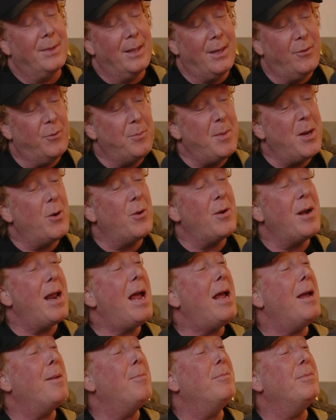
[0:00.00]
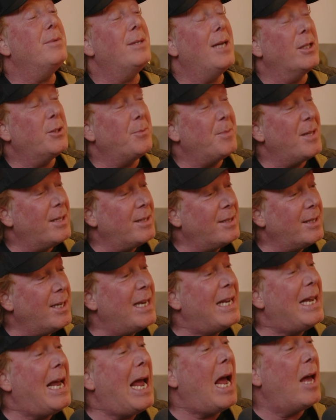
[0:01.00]
Gives me her name, tells me the
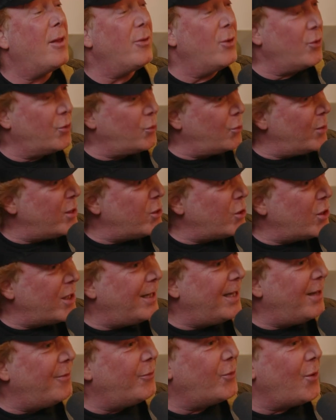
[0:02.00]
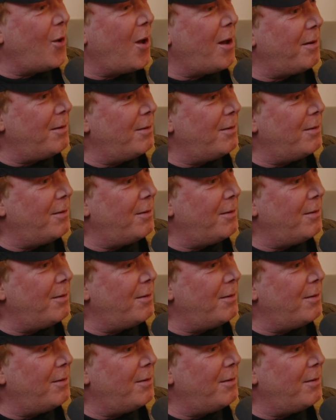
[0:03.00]
city and the street she lives on.